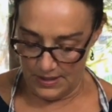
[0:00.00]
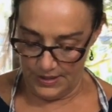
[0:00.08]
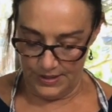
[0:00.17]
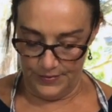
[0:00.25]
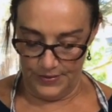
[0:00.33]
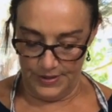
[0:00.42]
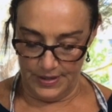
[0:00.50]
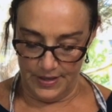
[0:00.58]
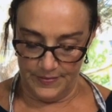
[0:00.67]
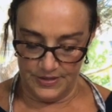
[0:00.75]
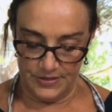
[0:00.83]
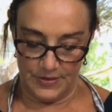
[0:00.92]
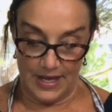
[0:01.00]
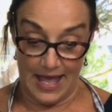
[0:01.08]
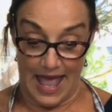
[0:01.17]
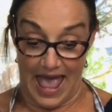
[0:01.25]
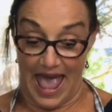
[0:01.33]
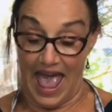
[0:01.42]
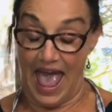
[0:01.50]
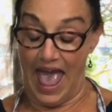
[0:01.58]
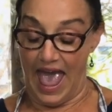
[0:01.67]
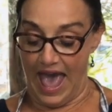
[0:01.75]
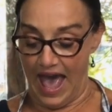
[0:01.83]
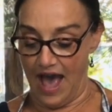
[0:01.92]
You know what? I'm going to do a
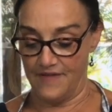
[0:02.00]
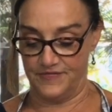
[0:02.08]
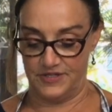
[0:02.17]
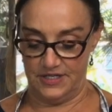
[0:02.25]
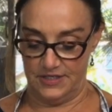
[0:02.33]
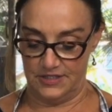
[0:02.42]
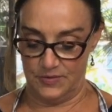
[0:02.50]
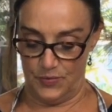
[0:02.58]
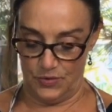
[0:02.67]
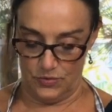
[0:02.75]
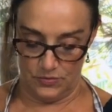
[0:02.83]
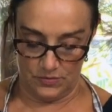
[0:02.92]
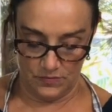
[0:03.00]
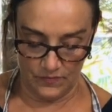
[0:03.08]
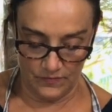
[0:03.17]
half teaspoon.